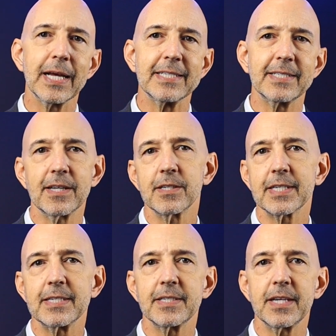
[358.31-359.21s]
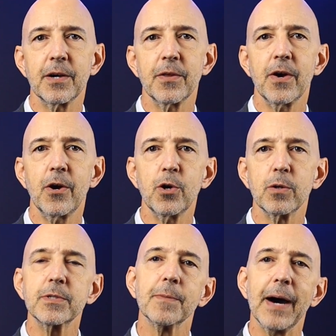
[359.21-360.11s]
as sellers can sell the
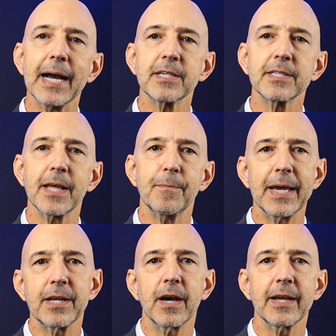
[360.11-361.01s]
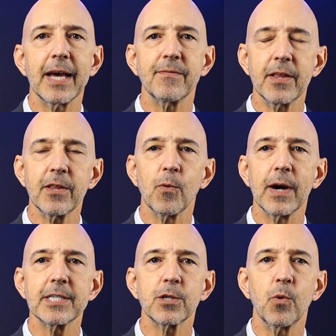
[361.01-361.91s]
home to buyers that may not have
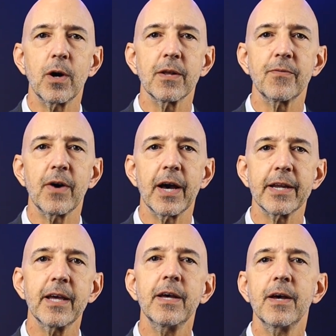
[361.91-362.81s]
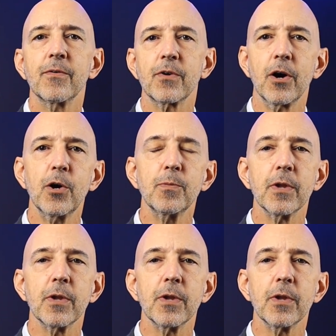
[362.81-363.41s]
otherwise qualified for a home